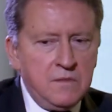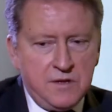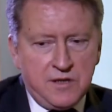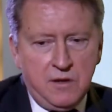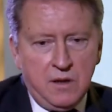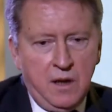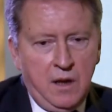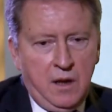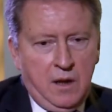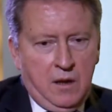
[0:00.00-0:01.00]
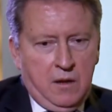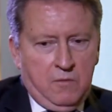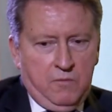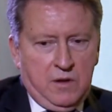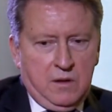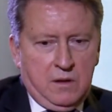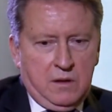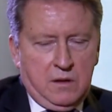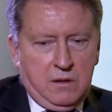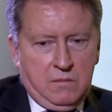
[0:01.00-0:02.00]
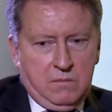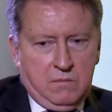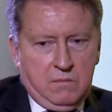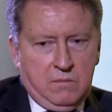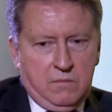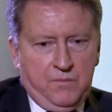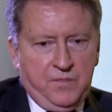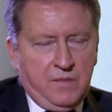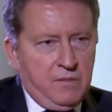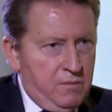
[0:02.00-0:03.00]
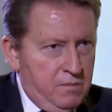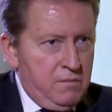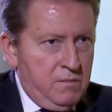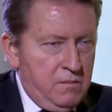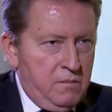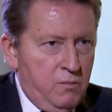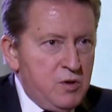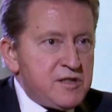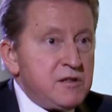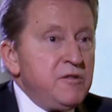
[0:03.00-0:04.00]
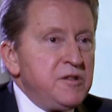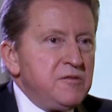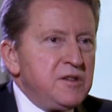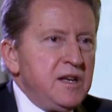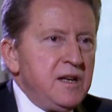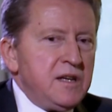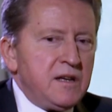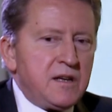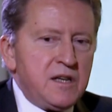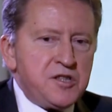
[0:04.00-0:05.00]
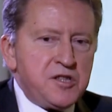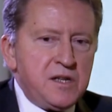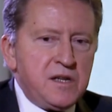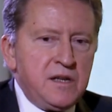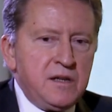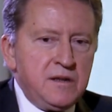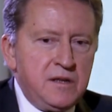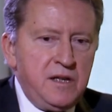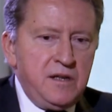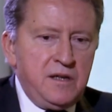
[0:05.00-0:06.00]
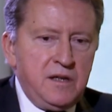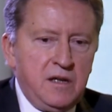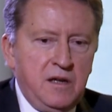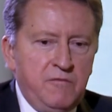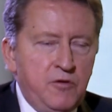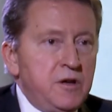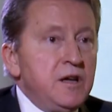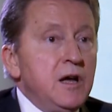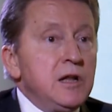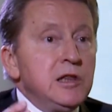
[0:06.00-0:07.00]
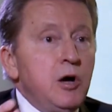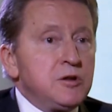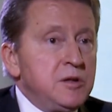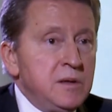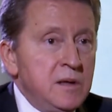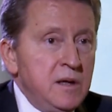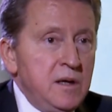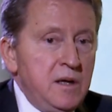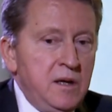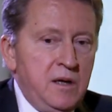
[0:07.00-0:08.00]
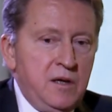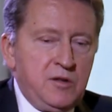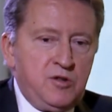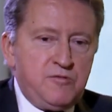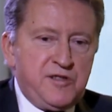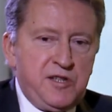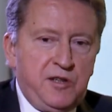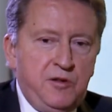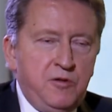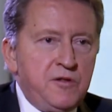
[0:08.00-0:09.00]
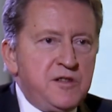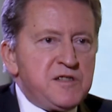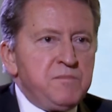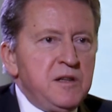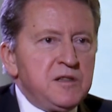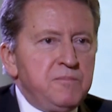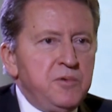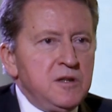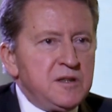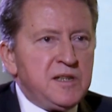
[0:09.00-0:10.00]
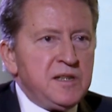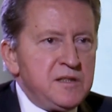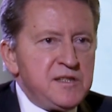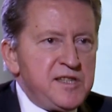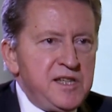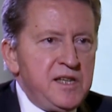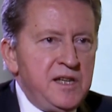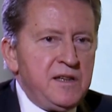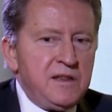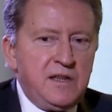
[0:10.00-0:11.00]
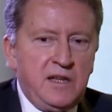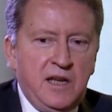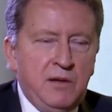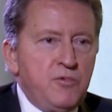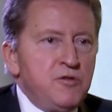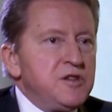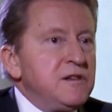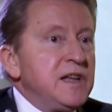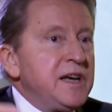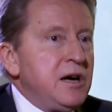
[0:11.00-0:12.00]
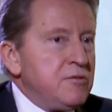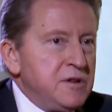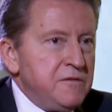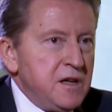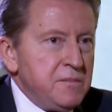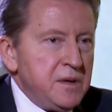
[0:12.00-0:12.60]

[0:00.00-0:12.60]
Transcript: So, well, uh, Moscow and New Delhi, Russia and India are working a lot to secure this multipolar tendency in the emerging layout, if right, I